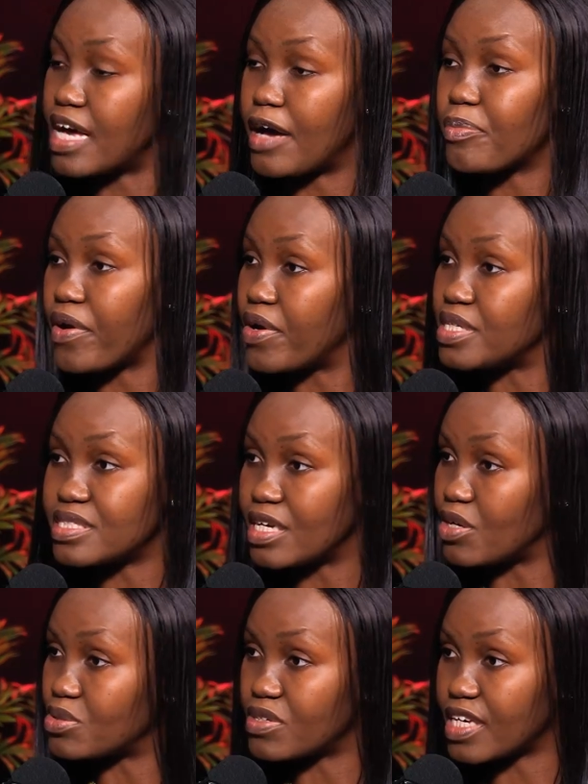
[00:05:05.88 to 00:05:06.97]
are parents that
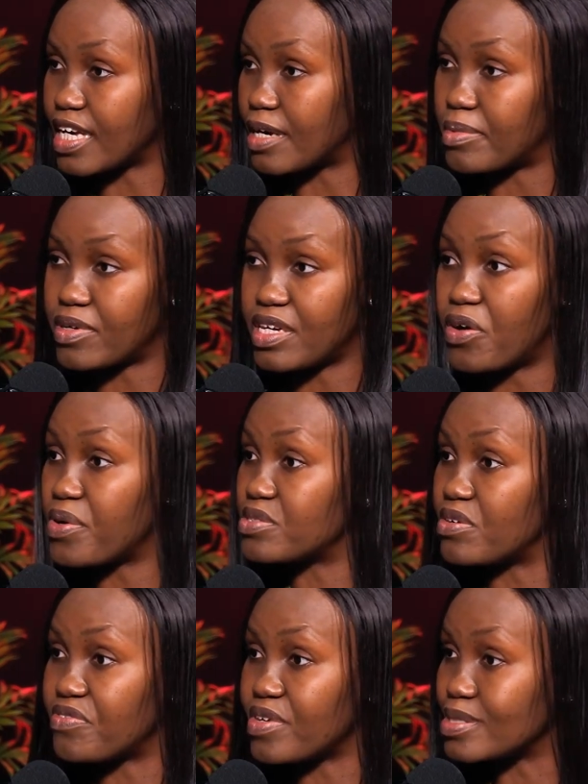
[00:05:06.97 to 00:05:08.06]
you're talking about. They're always
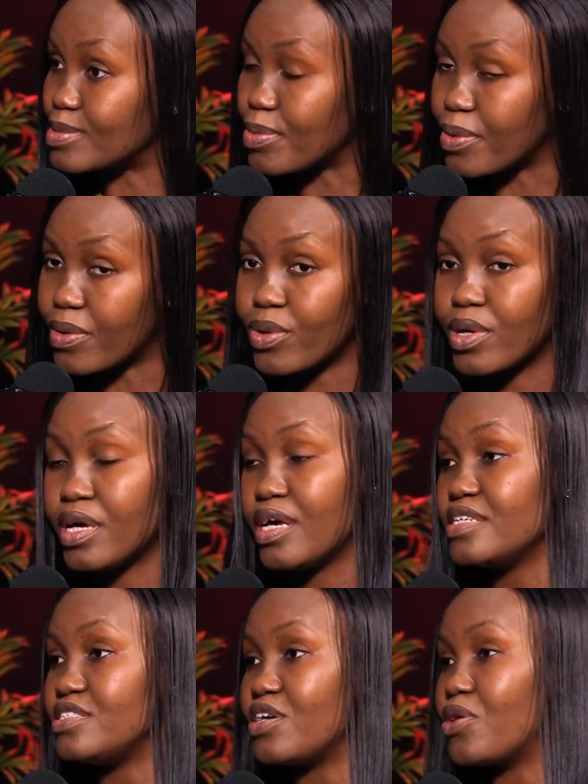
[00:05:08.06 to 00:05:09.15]
on Facebook.
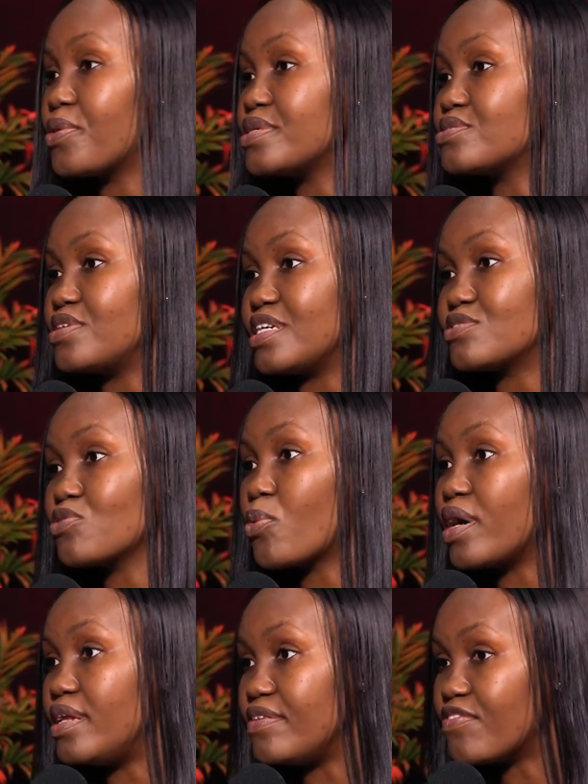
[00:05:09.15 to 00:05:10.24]
They're so
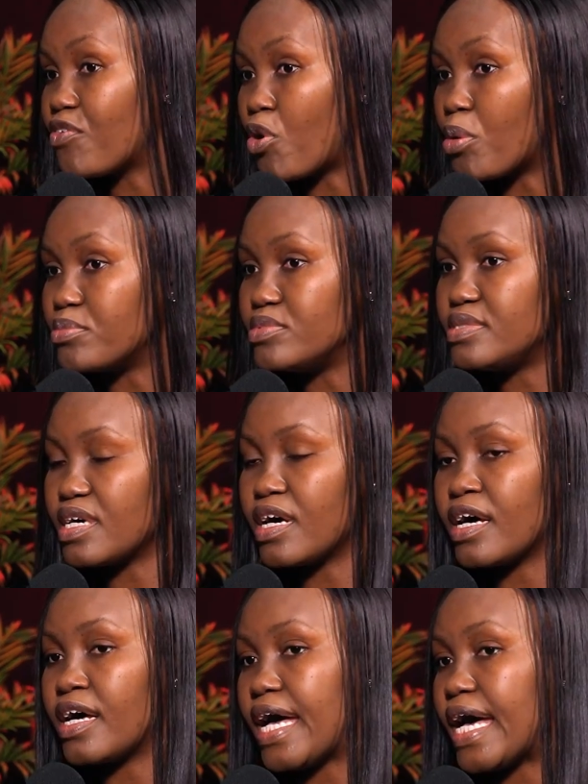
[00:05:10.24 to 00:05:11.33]
well informed,
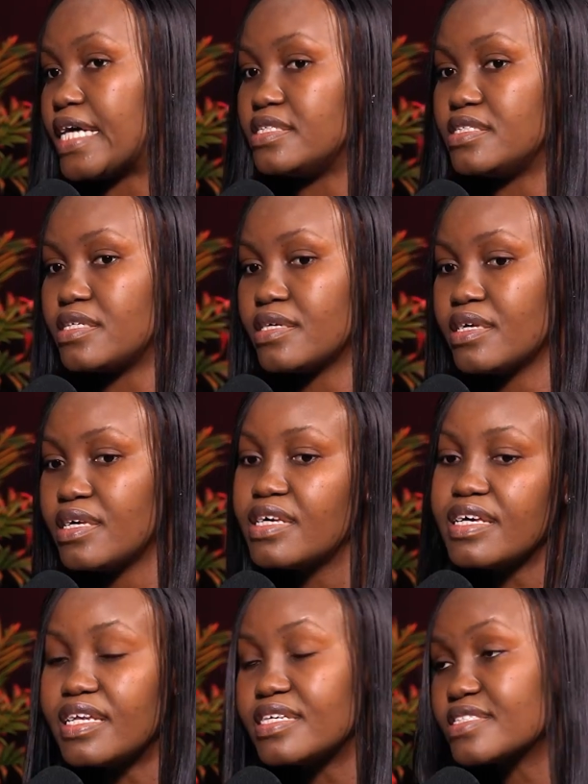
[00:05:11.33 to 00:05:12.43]
and
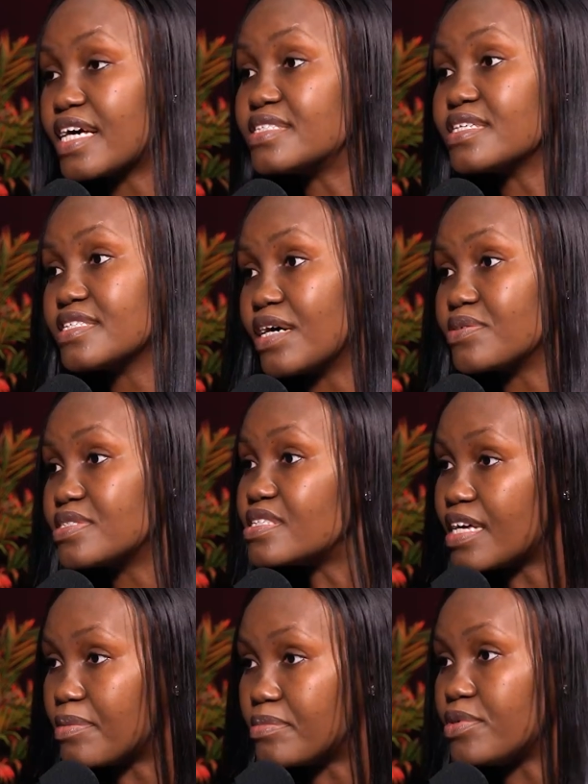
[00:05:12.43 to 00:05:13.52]
it is getting down to
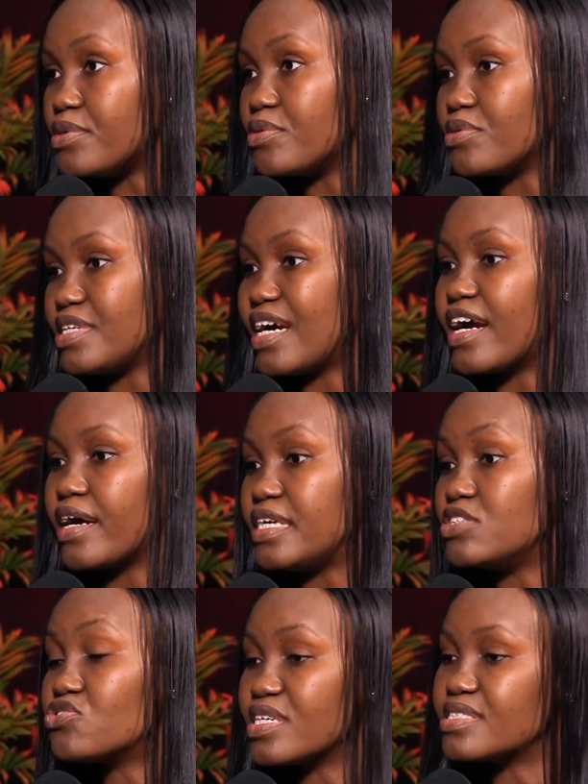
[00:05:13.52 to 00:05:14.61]
them. They are
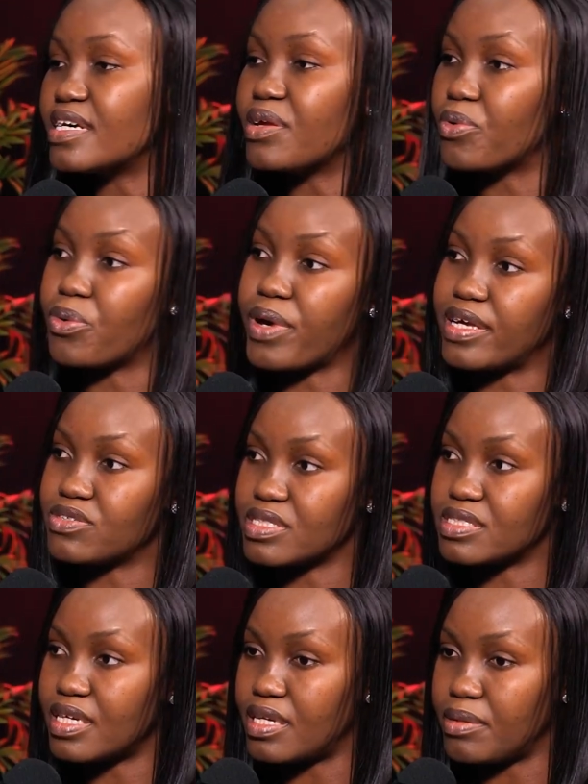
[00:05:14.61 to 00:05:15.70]
interested in what we're
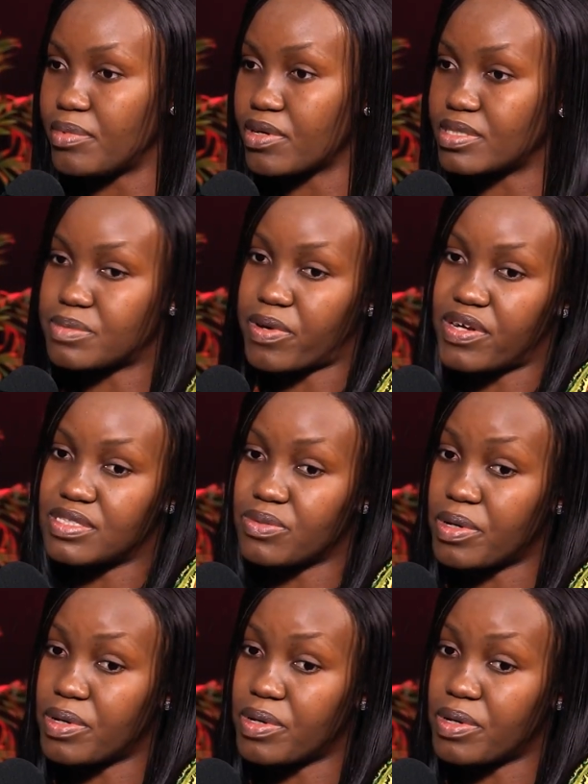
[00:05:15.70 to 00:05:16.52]
interested in, because the